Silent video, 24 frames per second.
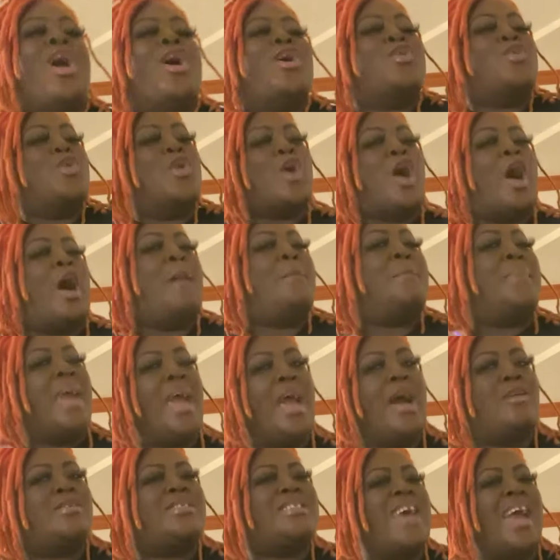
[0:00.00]
You gon'
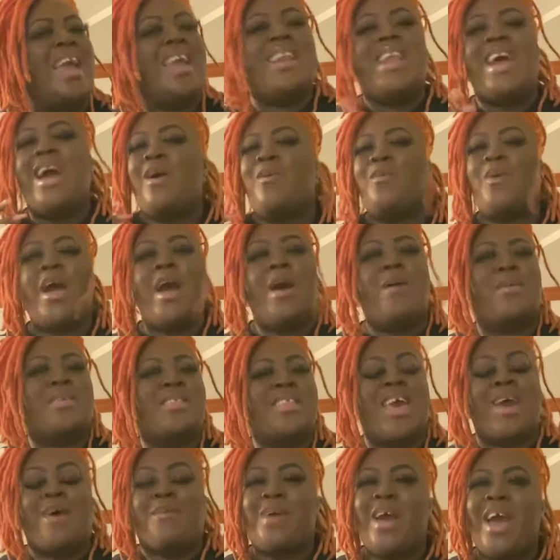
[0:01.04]
bounce. Ain't nothing wrong with
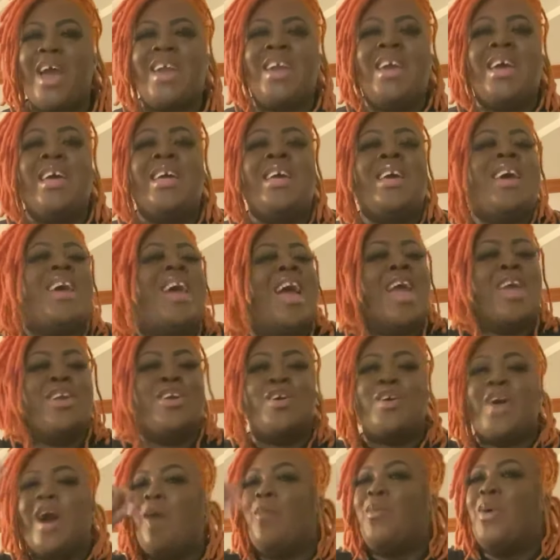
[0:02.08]
that, right? And
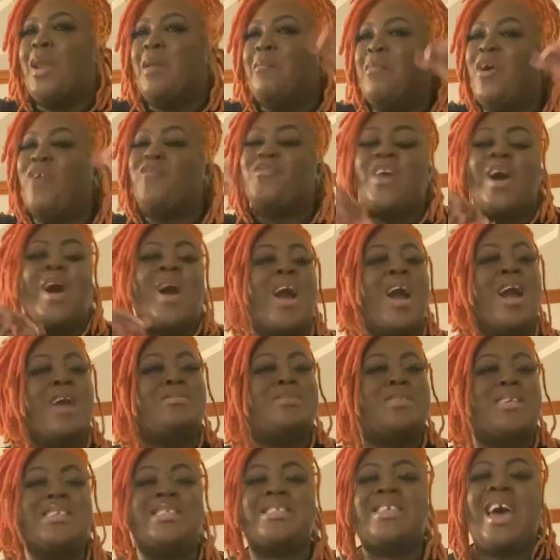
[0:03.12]
you gonna want to move your
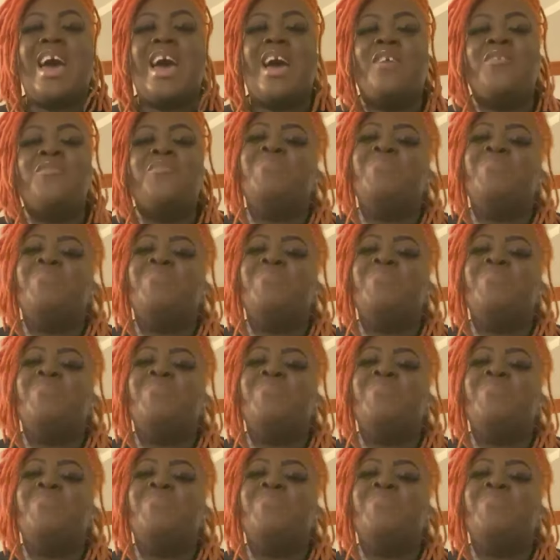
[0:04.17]
arms and stuff.